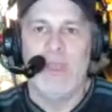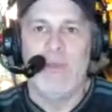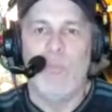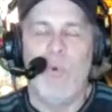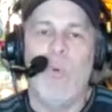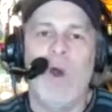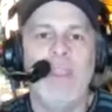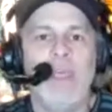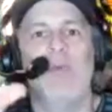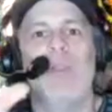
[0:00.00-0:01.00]
one
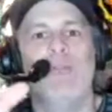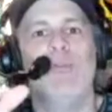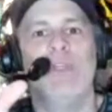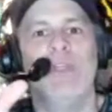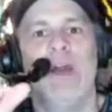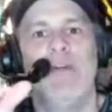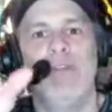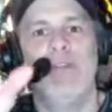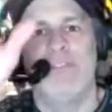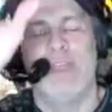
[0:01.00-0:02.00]
day what I really love
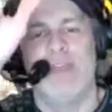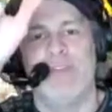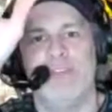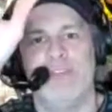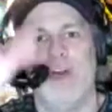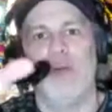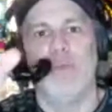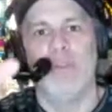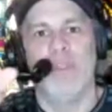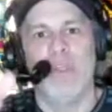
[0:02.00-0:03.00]
is like a sub
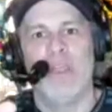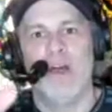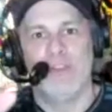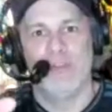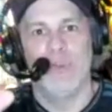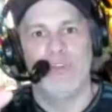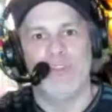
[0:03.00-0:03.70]
thing on Twitch.